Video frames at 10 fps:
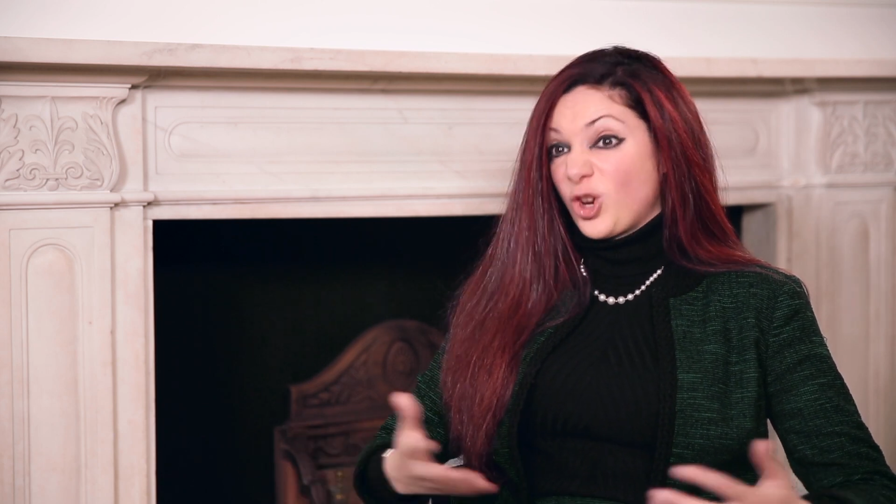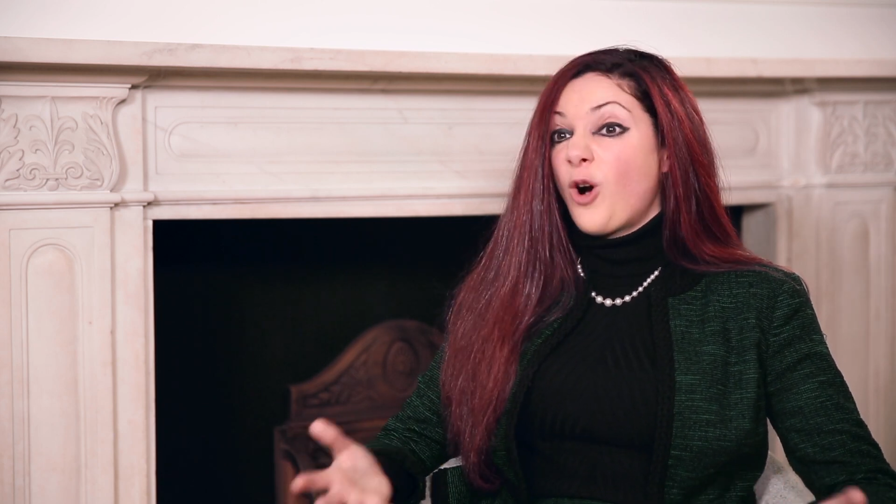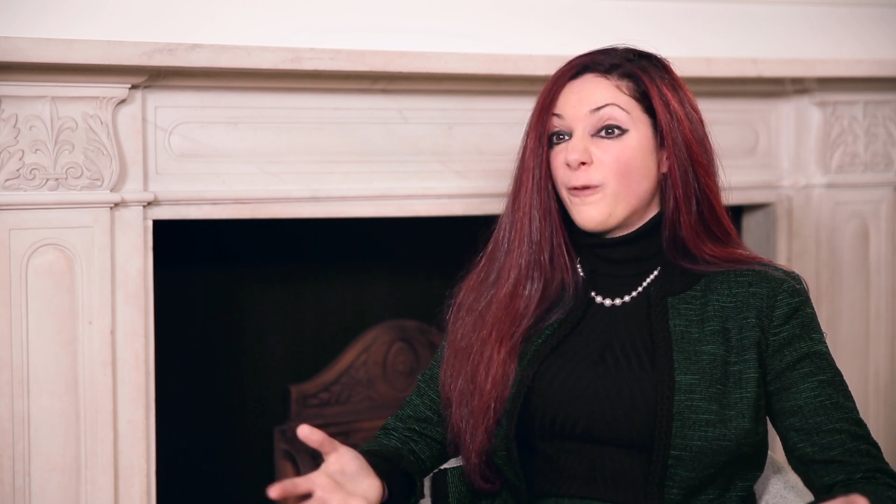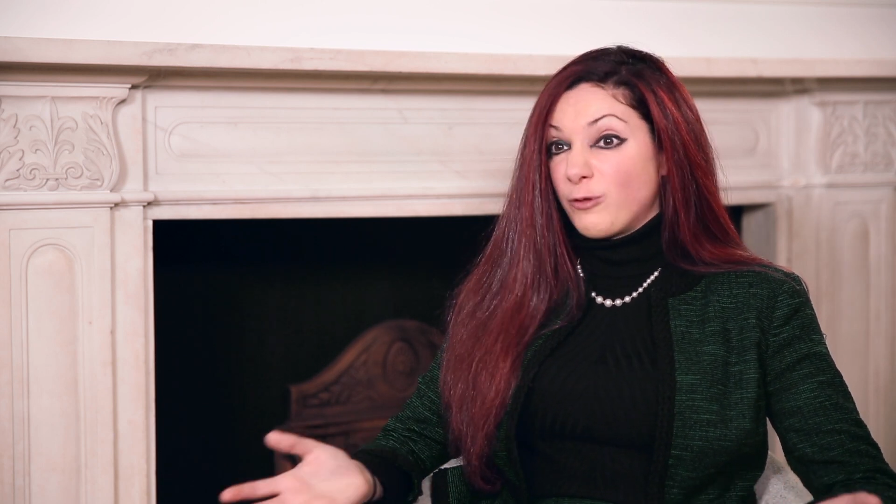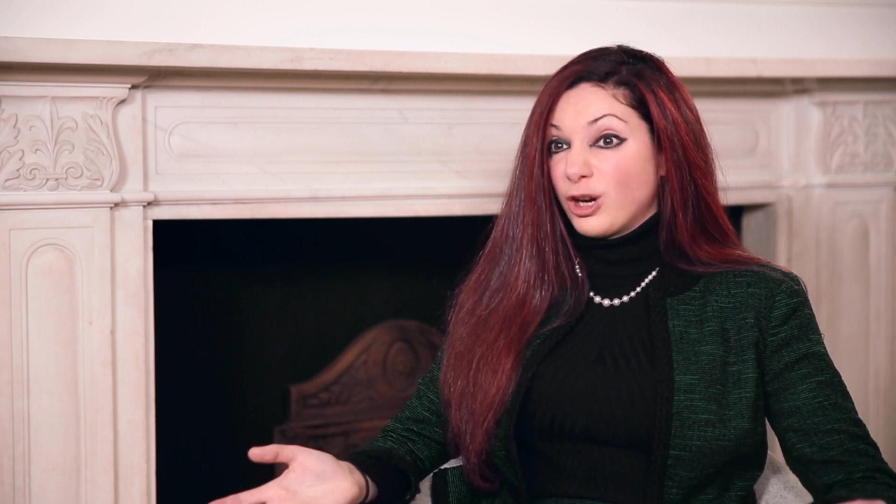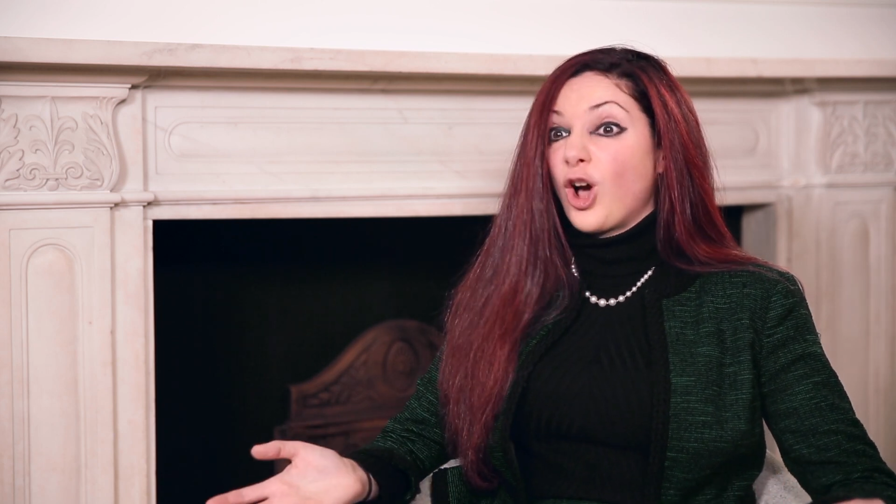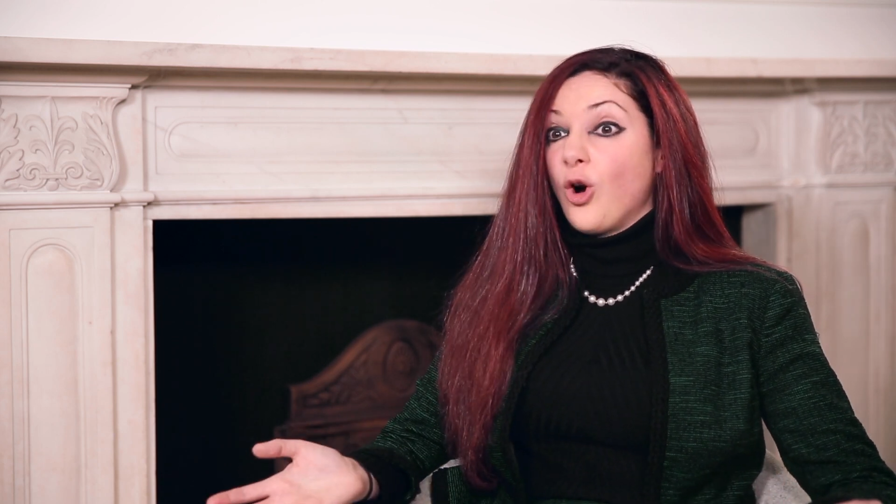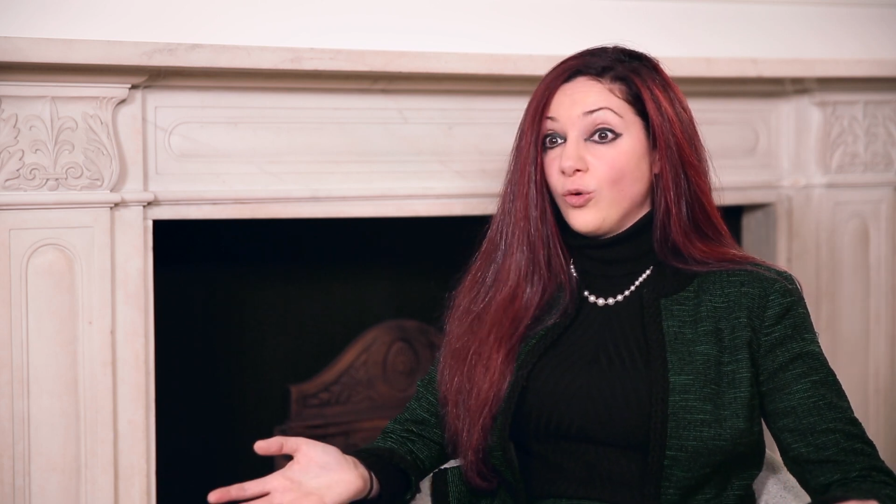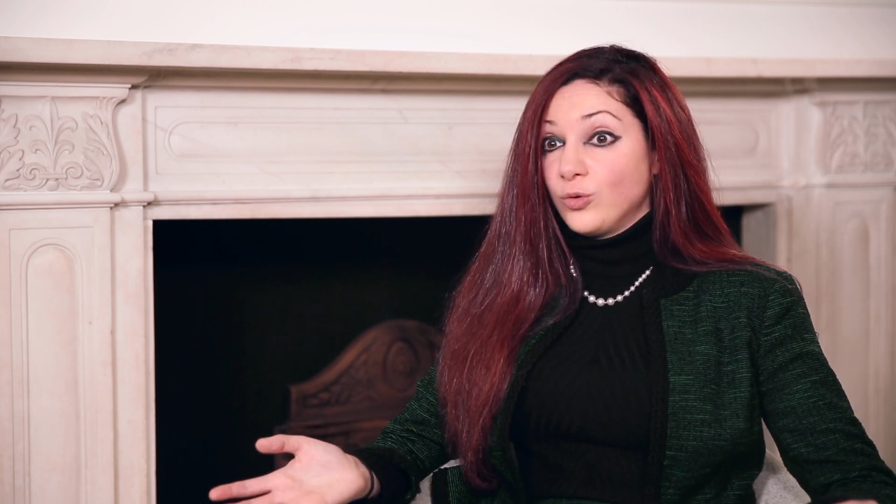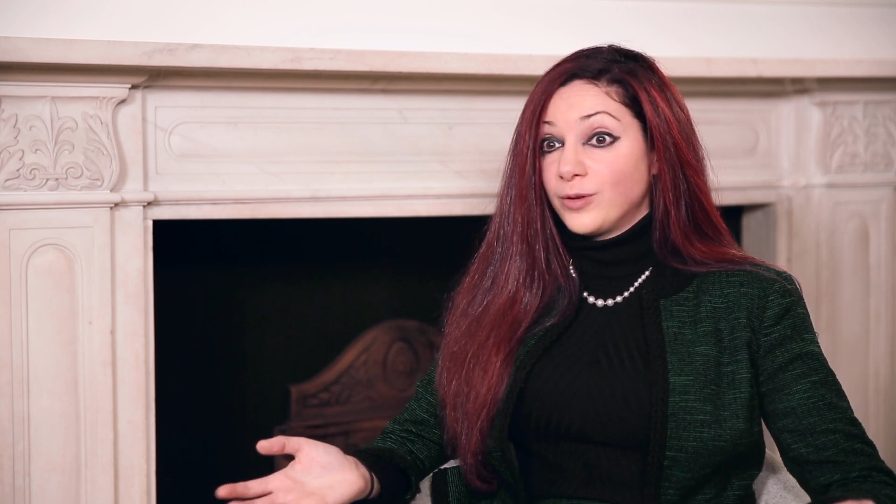a cough or a
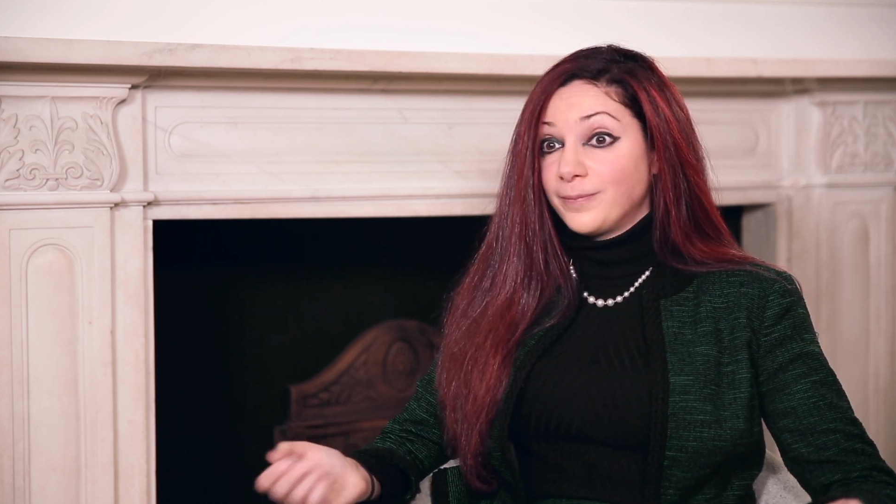cold.